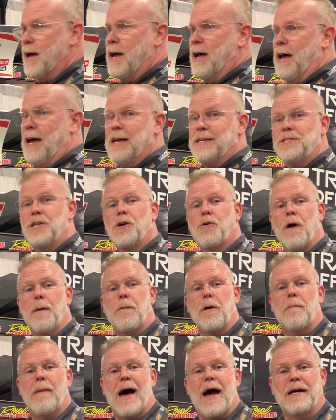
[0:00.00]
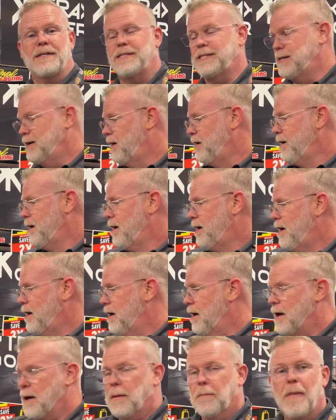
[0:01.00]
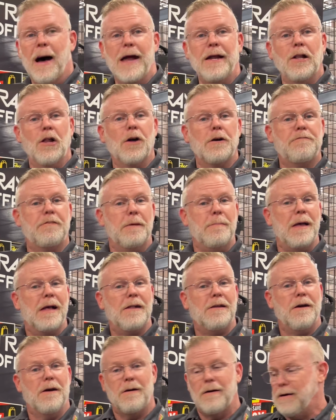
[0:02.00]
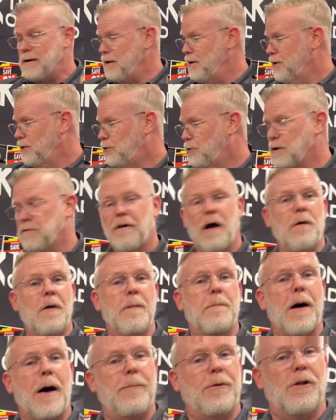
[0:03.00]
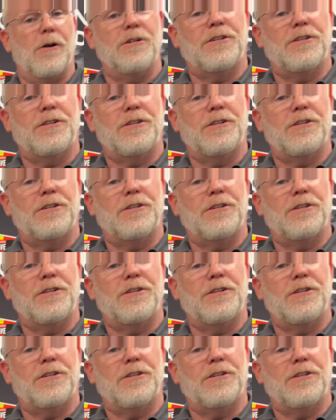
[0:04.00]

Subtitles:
is the Gripper Max. Might look familiar to a very popular